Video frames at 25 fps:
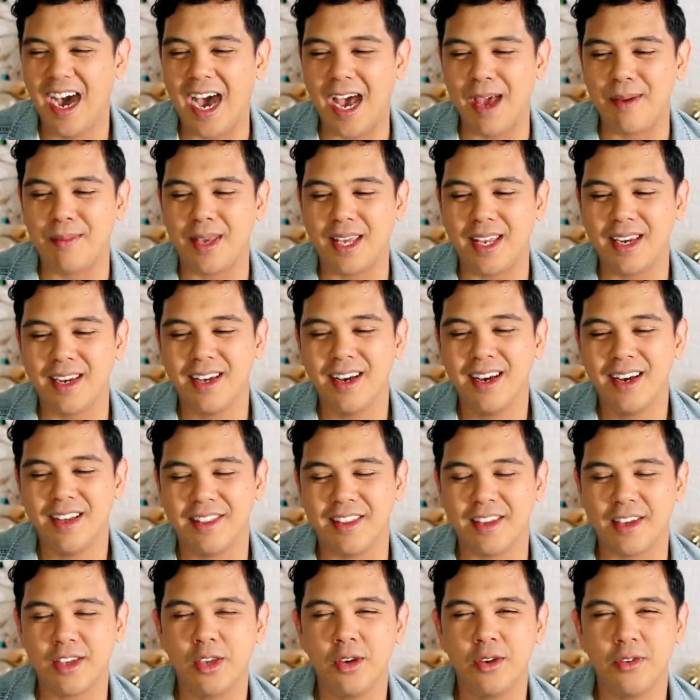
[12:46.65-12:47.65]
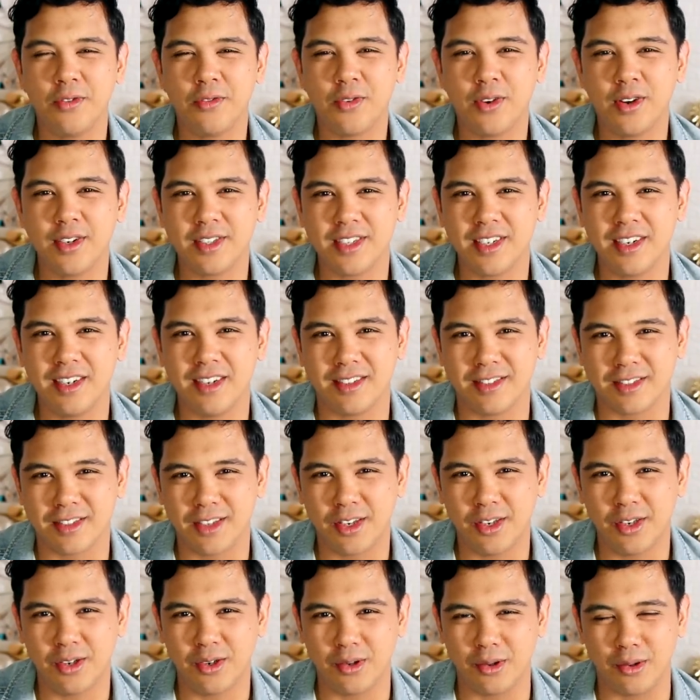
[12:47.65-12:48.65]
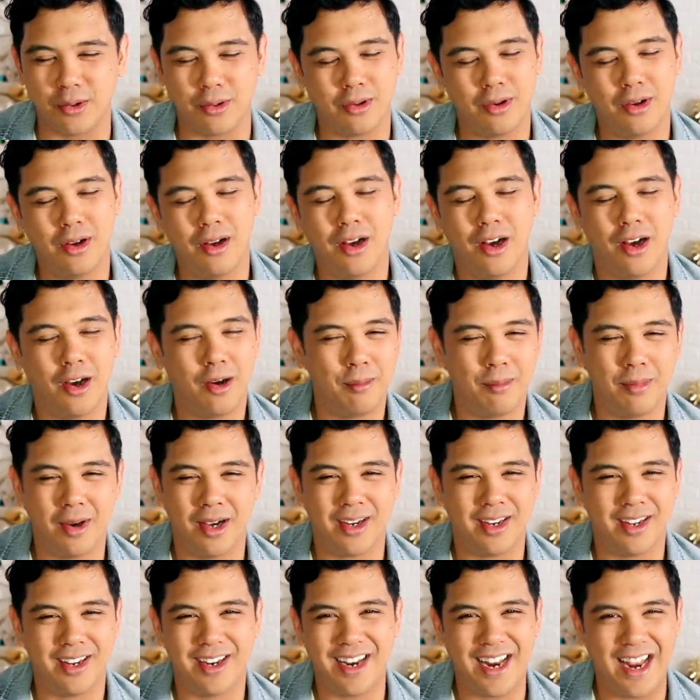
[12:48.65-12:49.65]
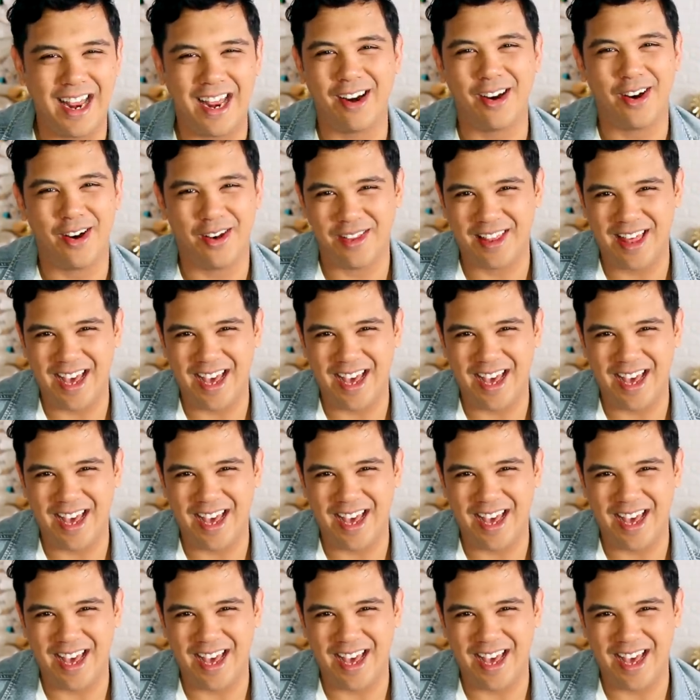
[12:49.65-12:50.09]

I mean, the cube version is cute, but it ain't all